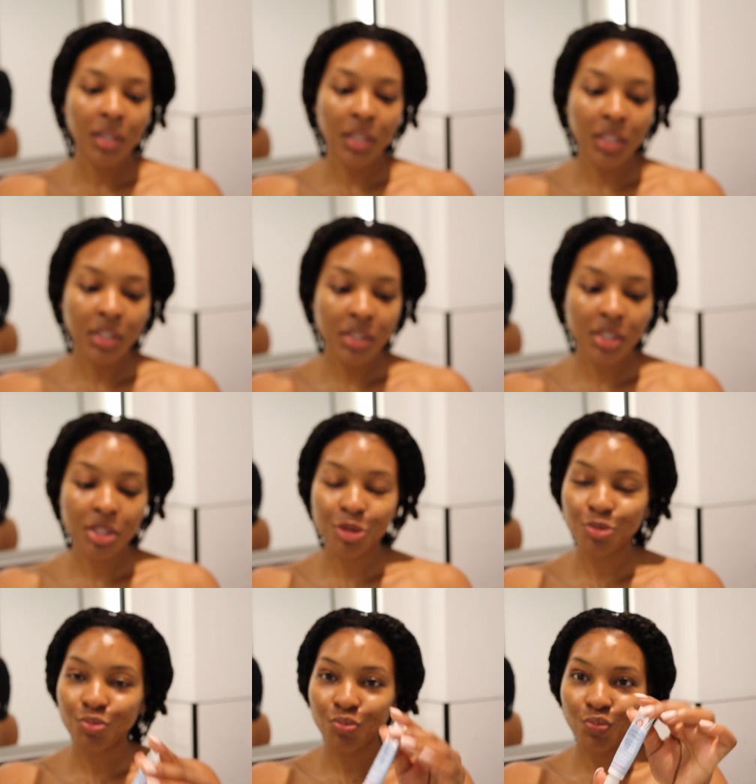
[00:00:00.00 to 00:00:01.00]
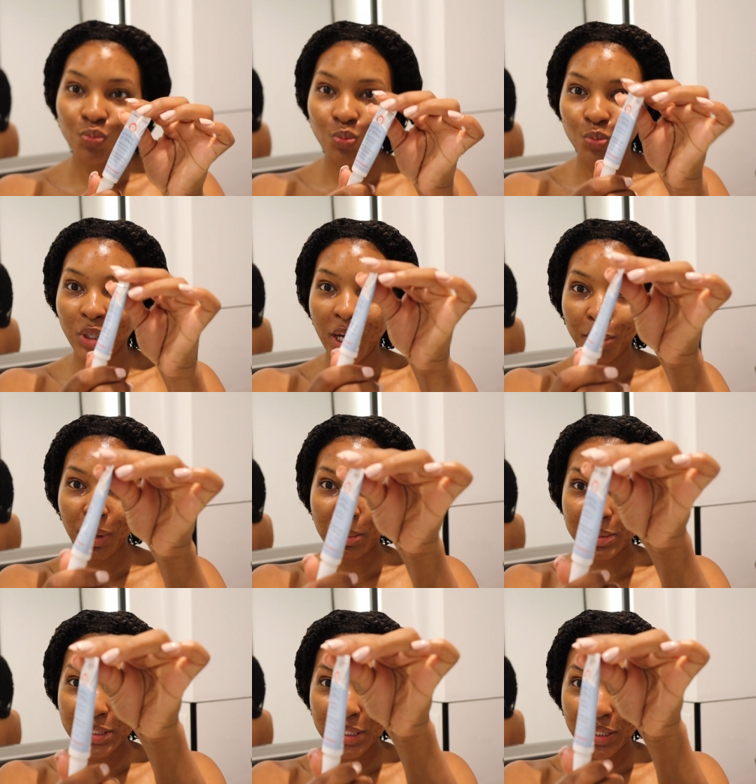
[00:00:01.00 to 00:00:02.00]
This, y'all can
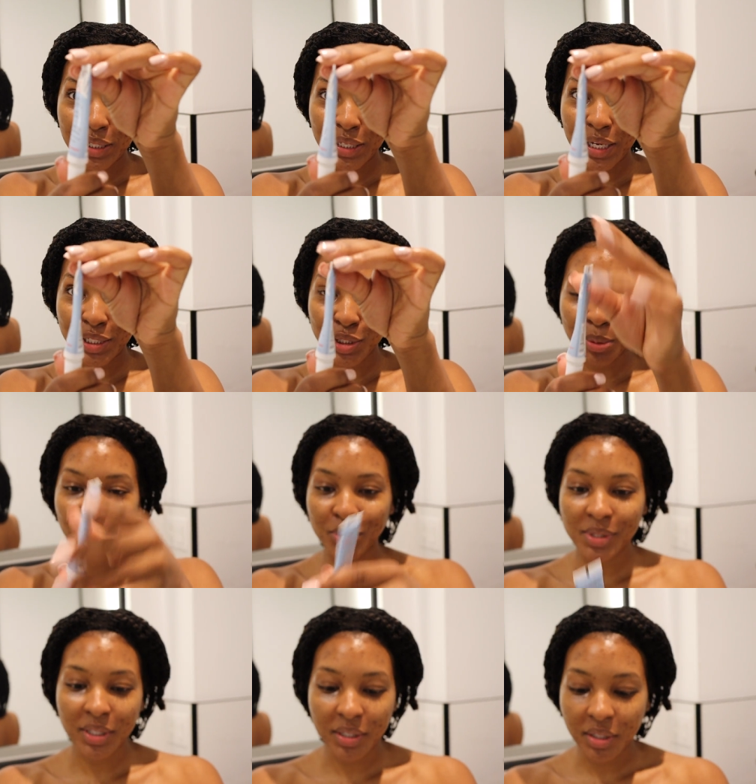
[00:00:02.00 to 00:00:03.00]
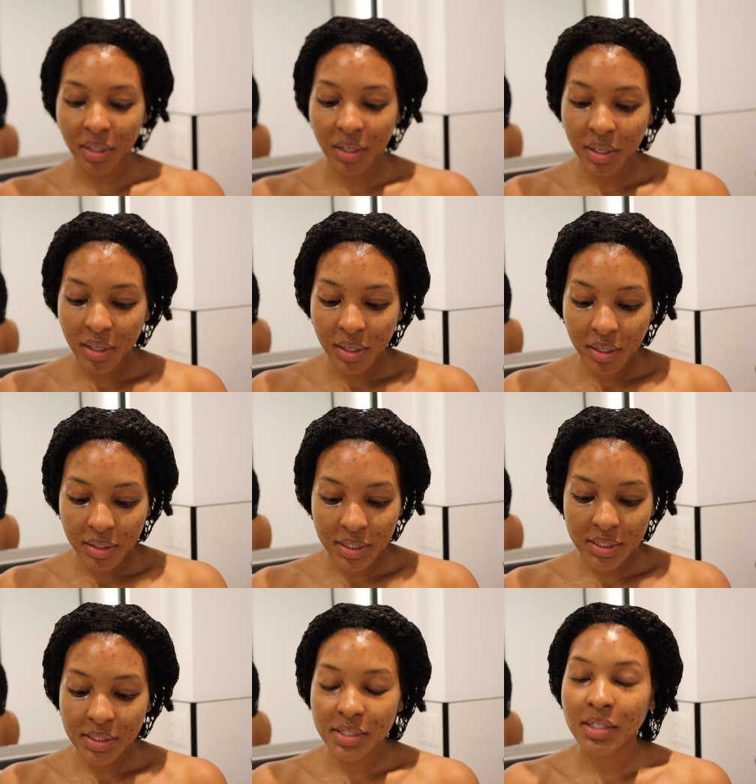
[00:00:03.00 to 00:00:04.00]
probably see that it's almost done.
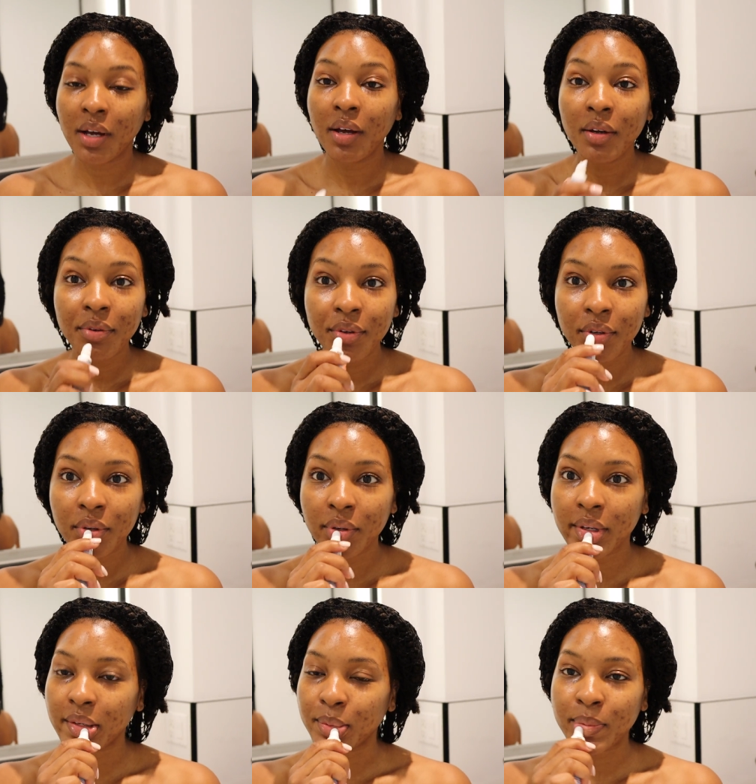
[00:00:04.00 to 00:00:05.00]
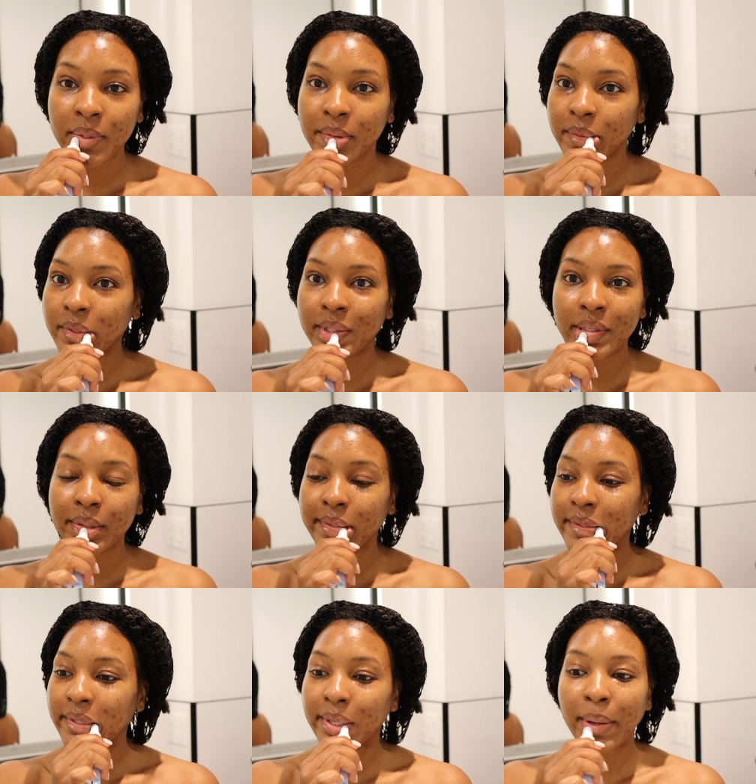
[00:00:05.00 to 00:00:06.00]
This stuff has been holding your
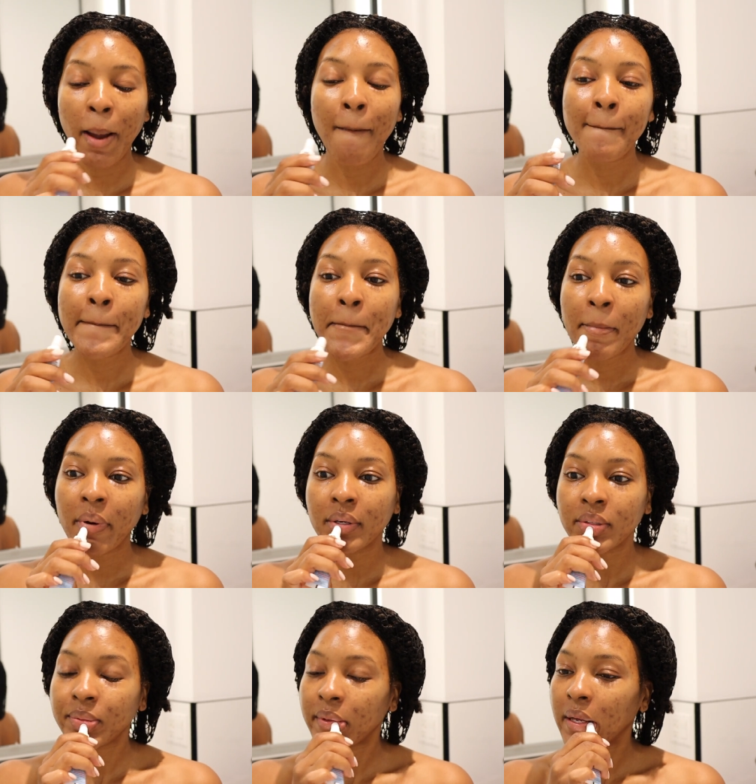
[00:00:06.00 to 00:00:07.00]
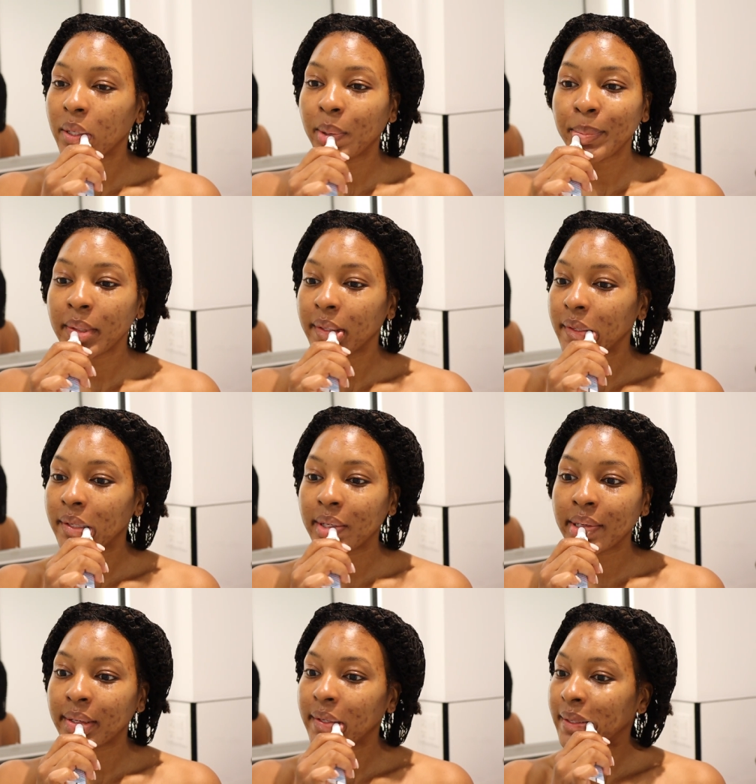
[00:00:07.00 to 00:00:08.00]
girl down. Cause if y'all know me,
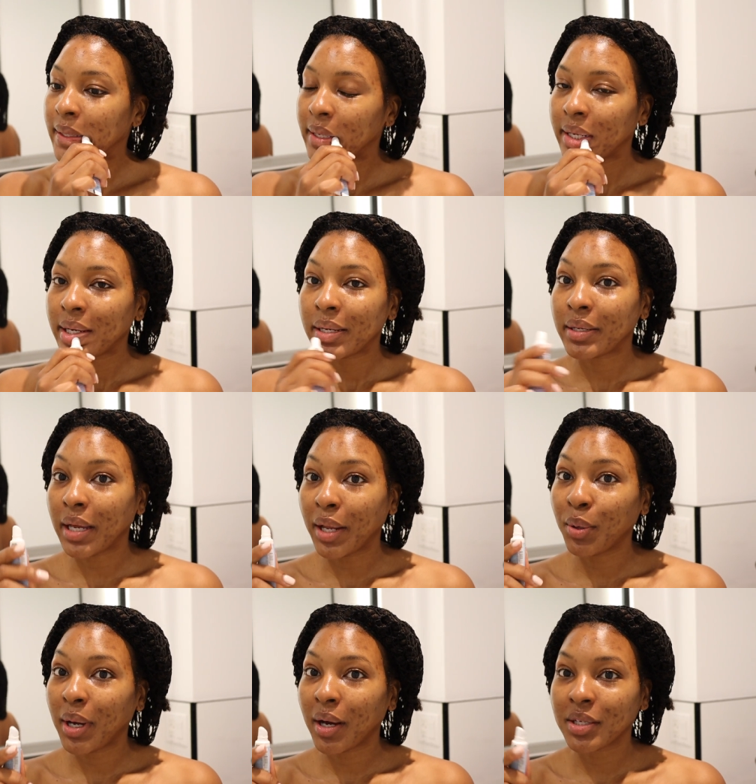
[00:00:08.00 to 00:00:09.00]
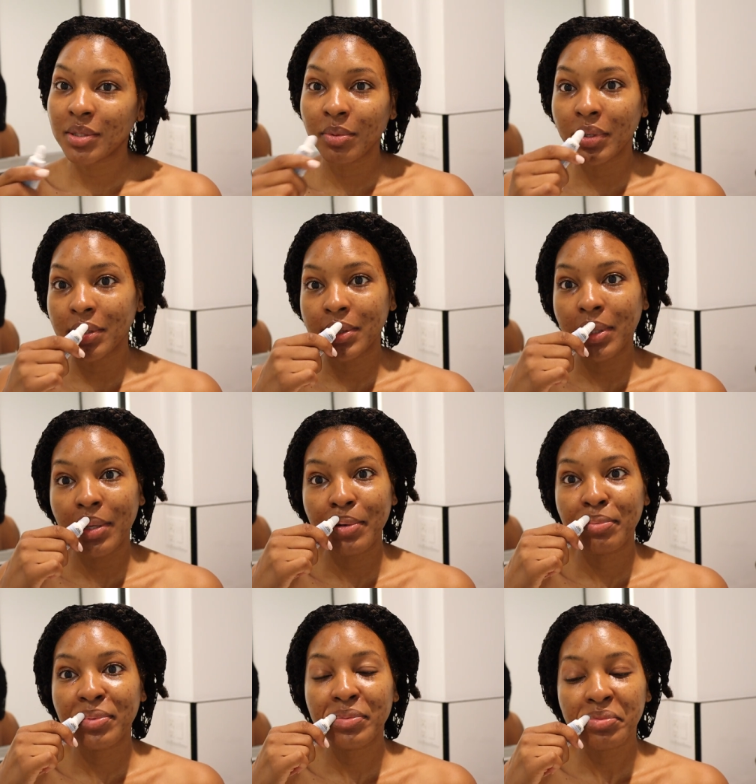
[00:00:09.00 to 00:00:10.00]
y'all know I got some crusty
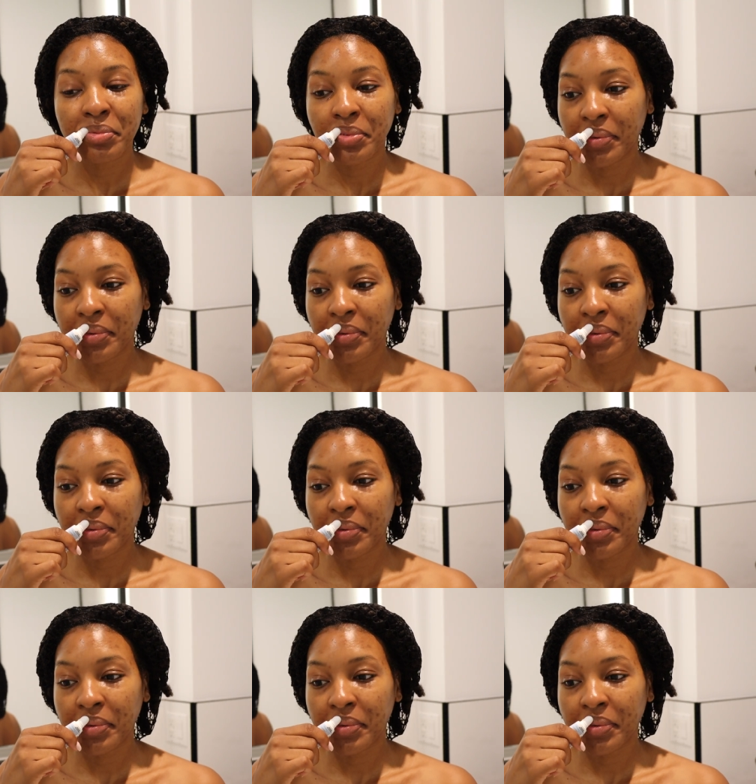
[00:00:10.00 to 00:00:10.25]
lips.